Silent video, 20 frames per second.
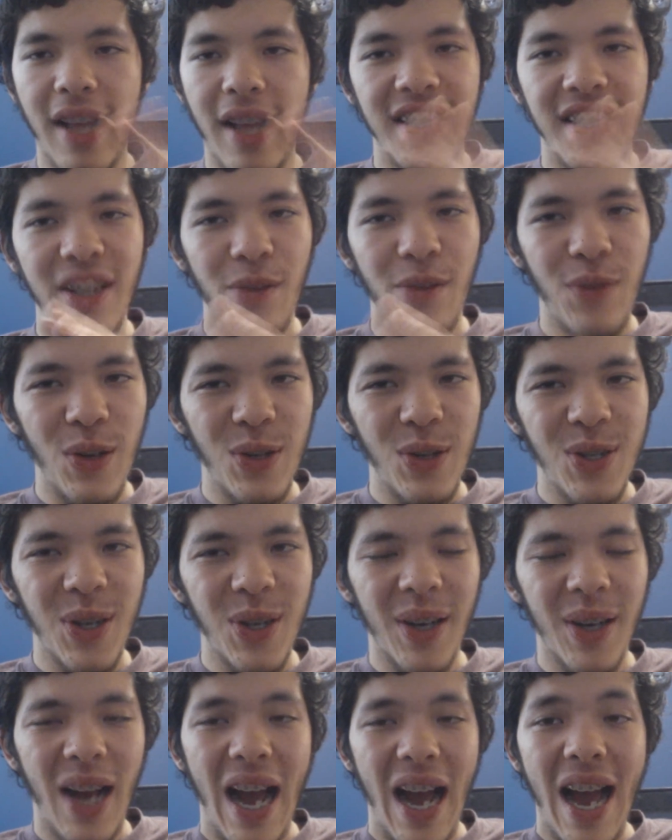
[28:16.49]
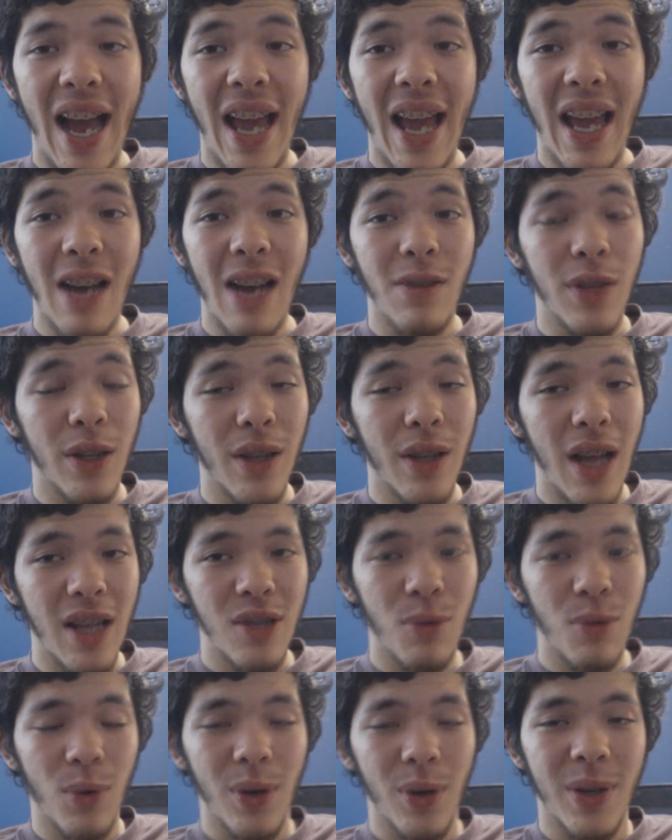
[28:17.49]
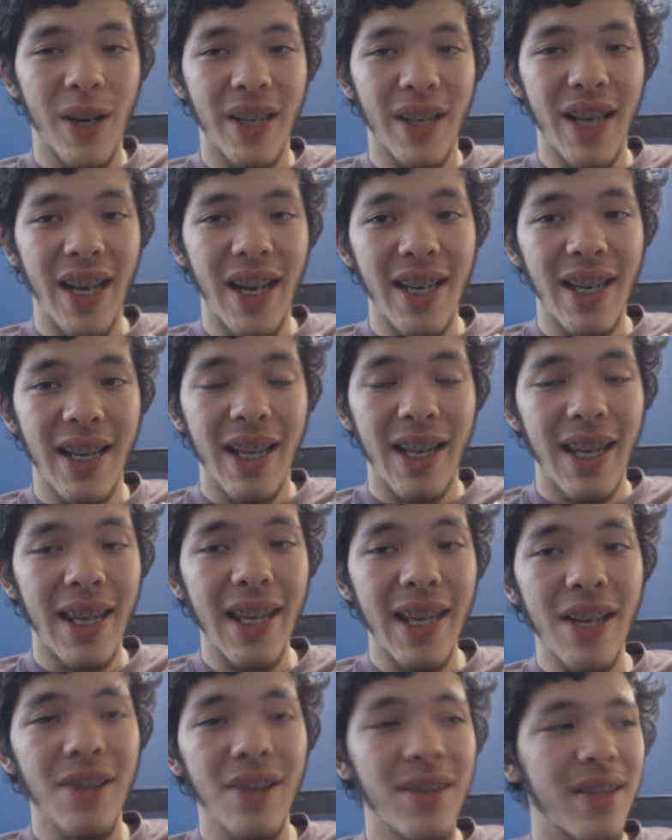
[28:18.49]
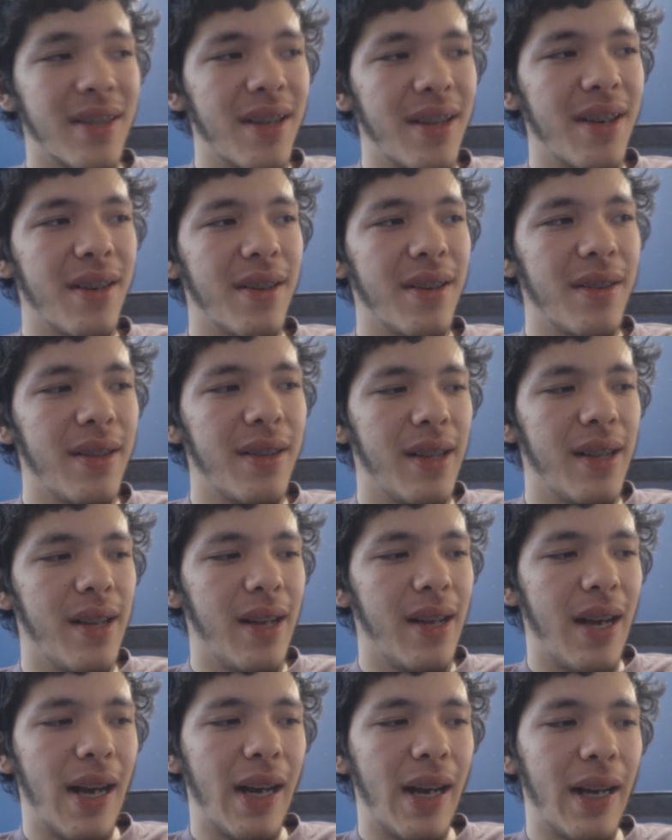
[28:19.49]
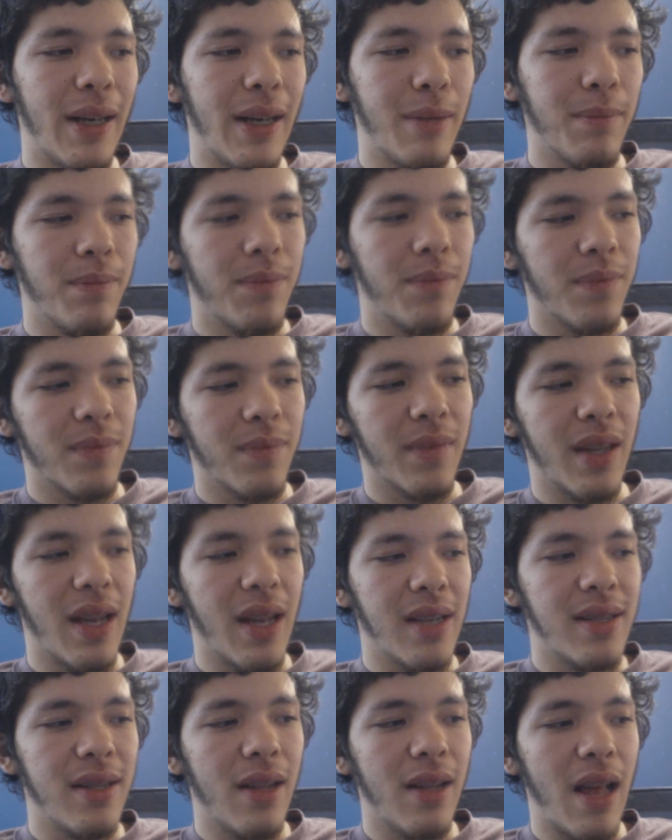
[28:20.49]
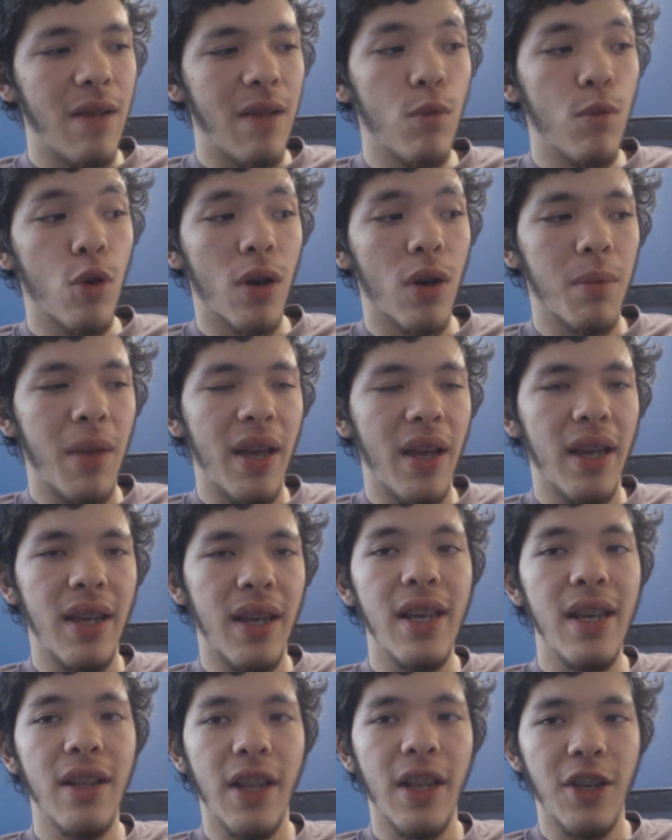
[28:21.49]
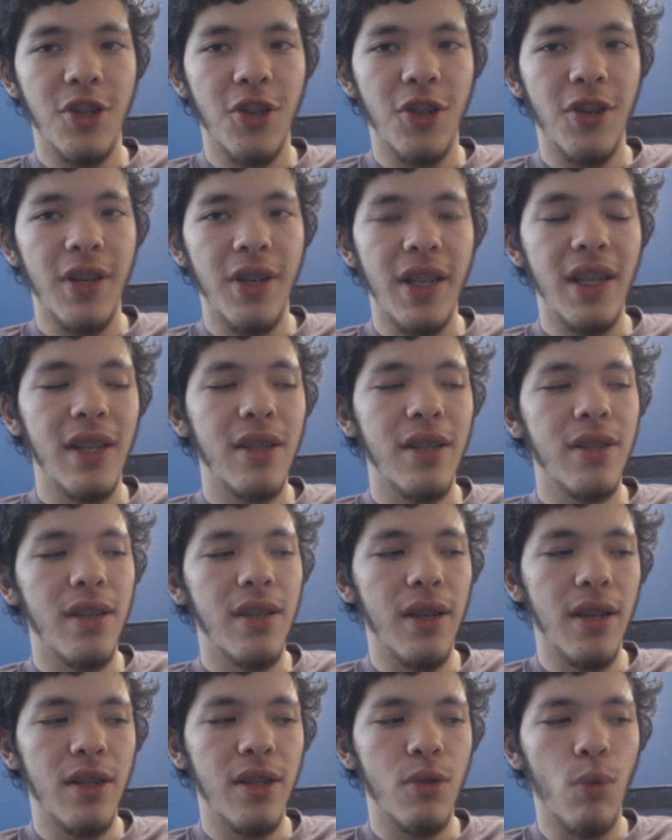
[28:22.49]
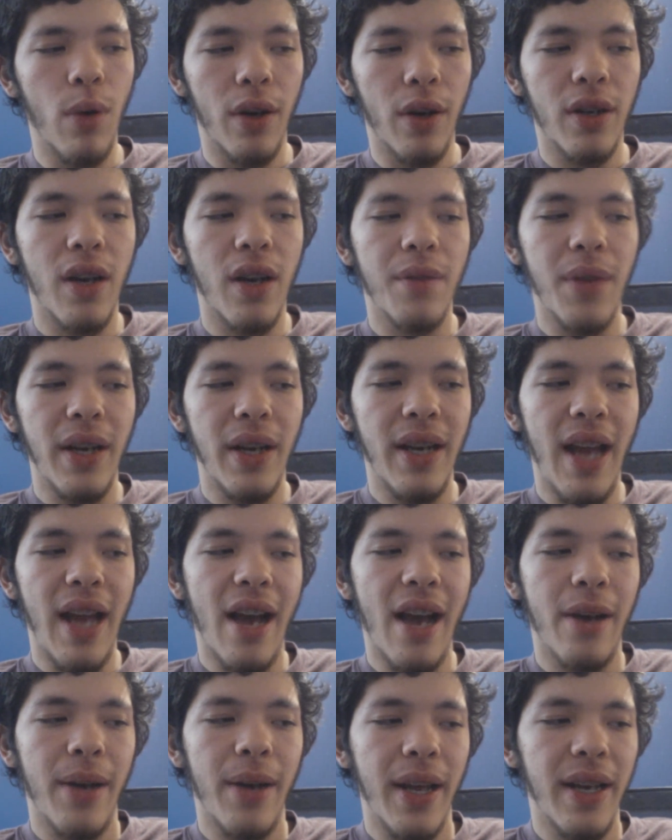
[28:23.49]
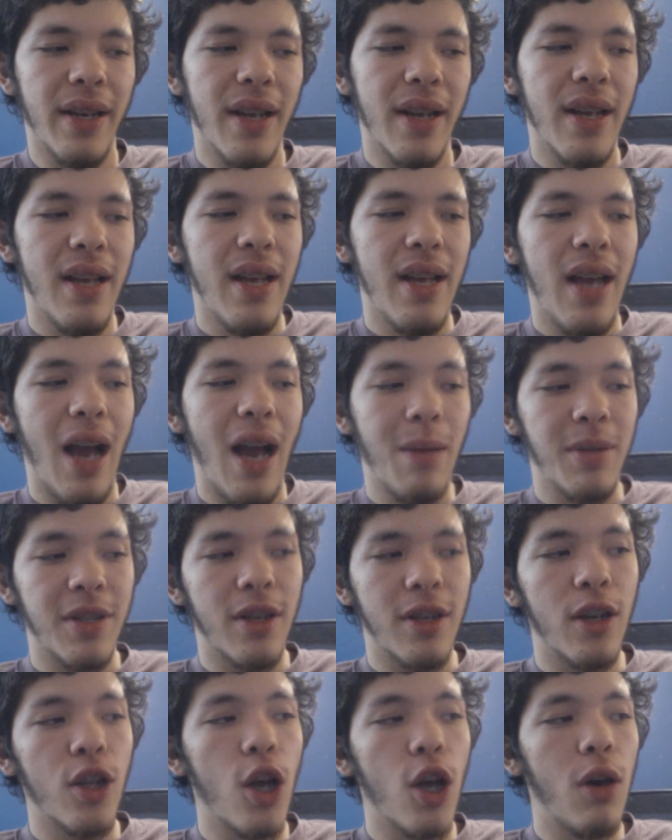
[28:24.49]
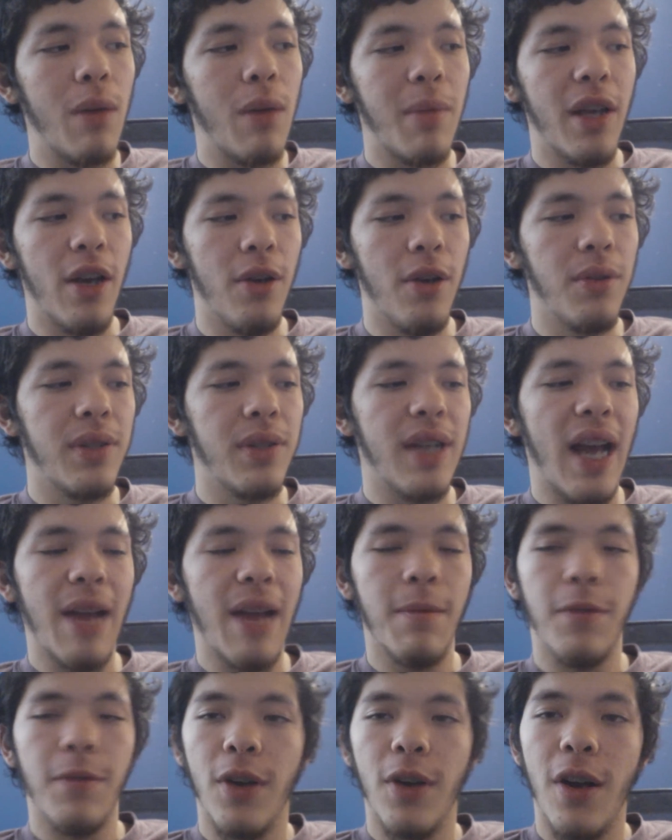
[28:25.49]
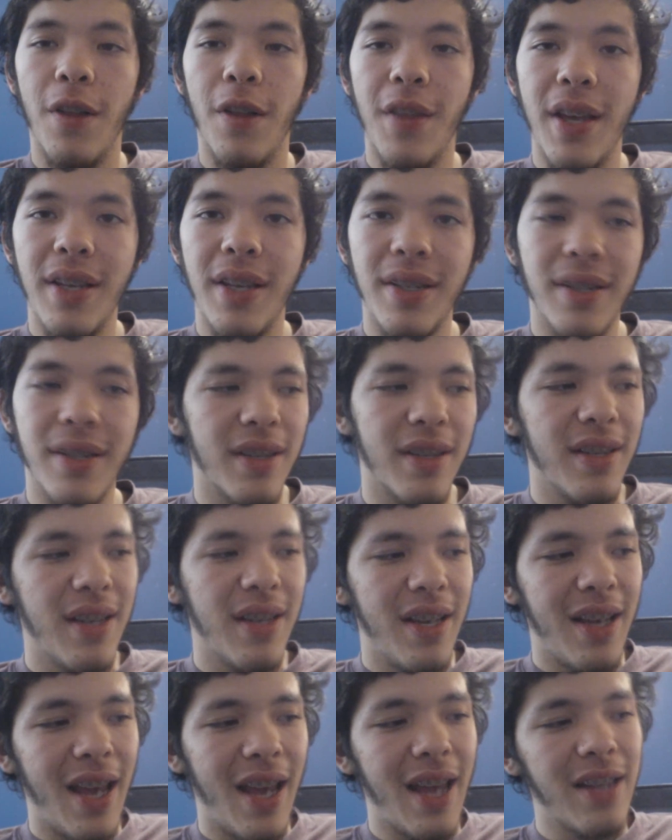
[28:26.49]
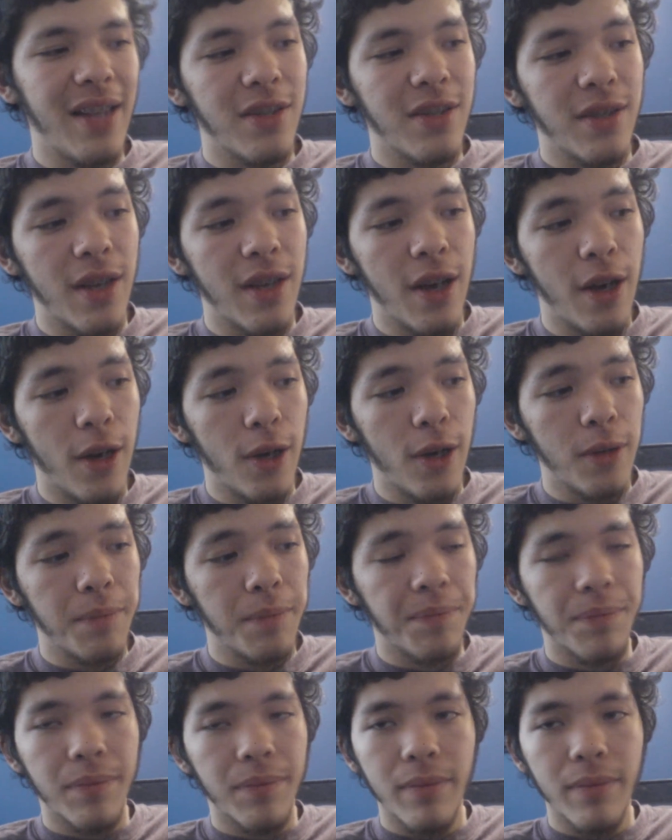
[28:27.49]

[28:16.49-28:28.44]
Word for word: in the future. I have a lot to work on. I need to heal still. I still have more of my healing journey to work on right now, and I'm just going to go on my own time for all this, and so